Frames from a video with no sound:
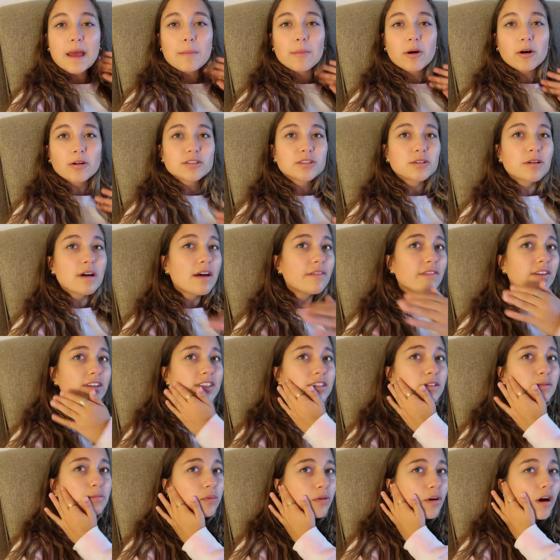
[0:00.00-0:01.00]
I'm also having
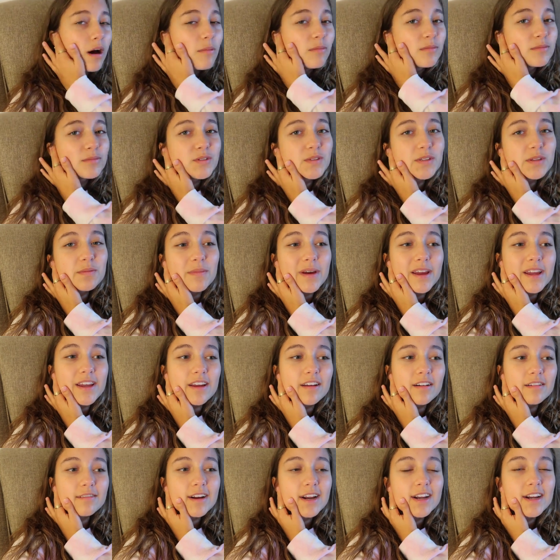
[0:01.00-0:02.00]
some problems with my
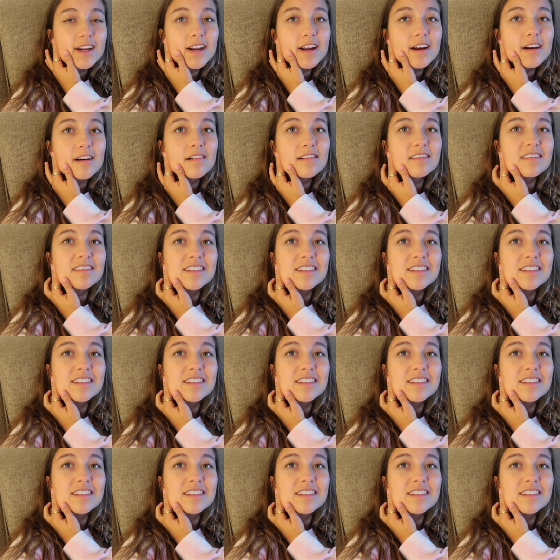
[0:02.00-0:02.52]
ear right now.